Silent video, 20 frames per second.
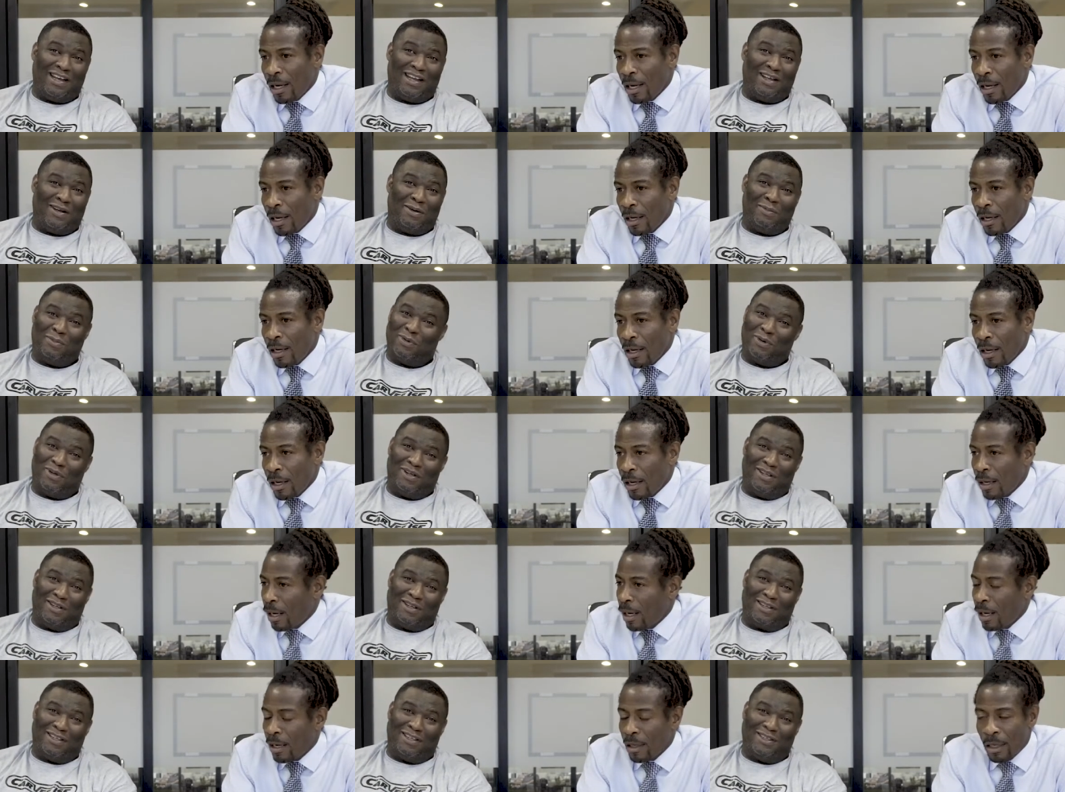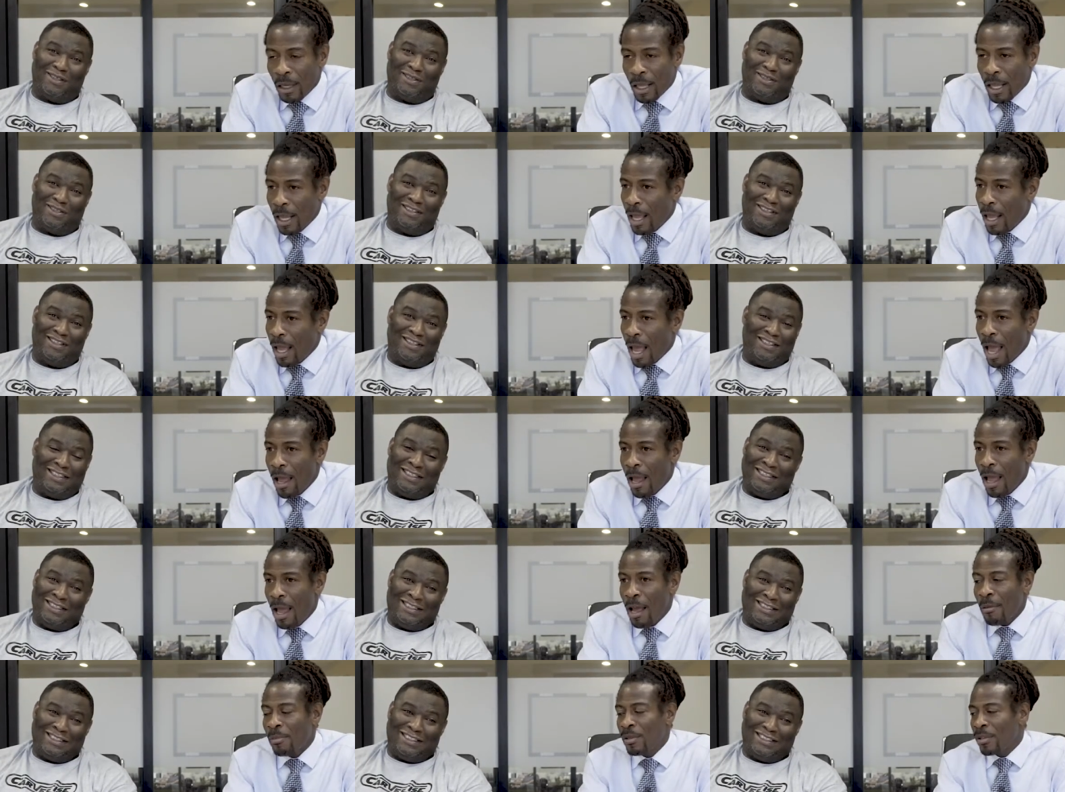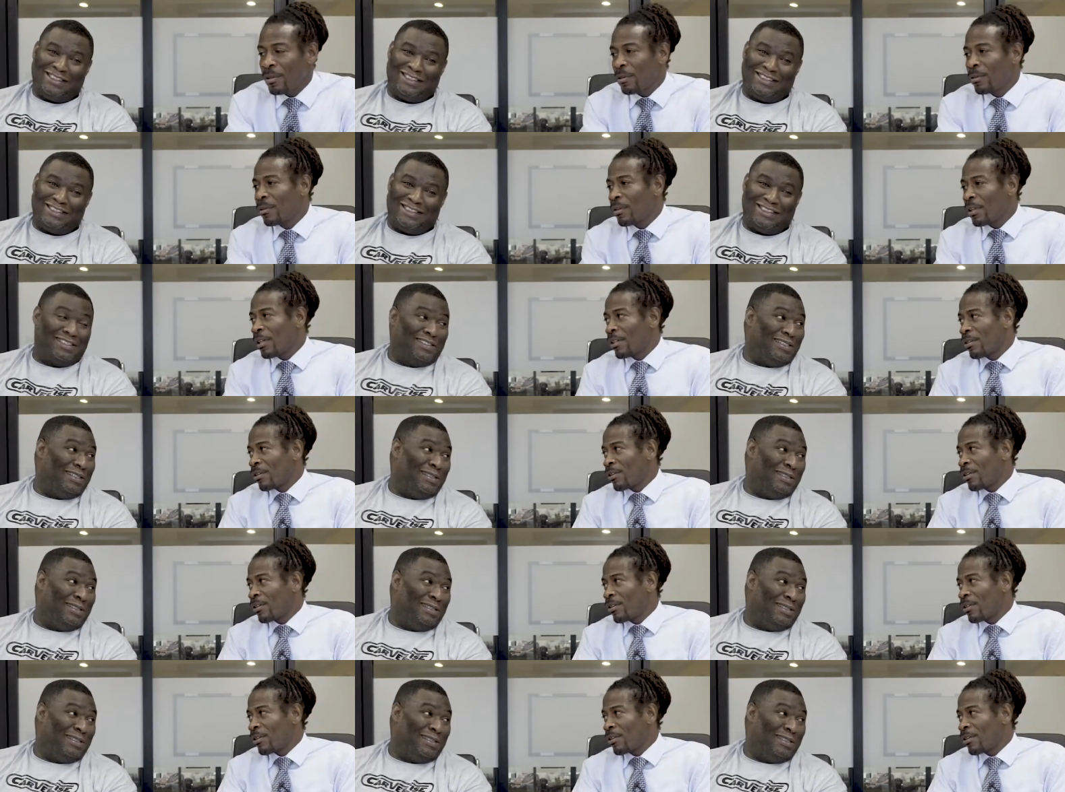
Speaker 1: now, boy, I, I, absolutely.